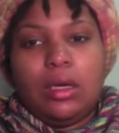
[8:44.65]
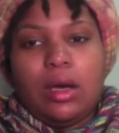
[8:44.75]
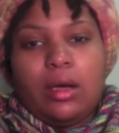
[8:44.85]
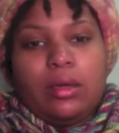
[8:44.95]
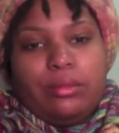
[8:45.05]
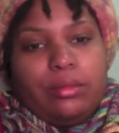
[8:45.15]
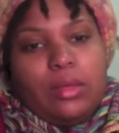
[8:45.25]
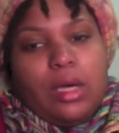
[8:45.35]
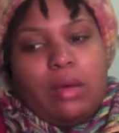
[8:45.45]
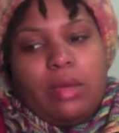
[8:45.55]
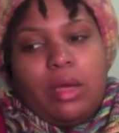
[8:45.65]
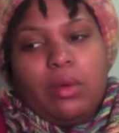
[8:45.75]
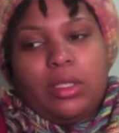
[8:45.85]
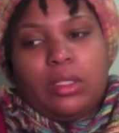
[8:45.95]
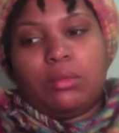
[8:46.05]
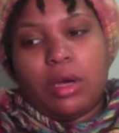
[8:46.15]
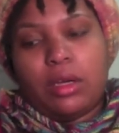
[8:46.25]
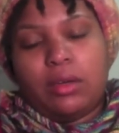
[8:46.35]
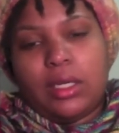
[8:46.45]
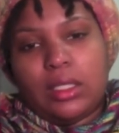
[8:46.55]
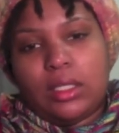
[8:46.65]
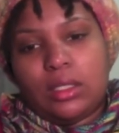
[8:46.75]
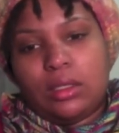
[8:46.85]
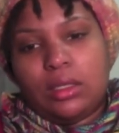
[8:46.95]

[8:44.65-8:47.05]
on my works in progress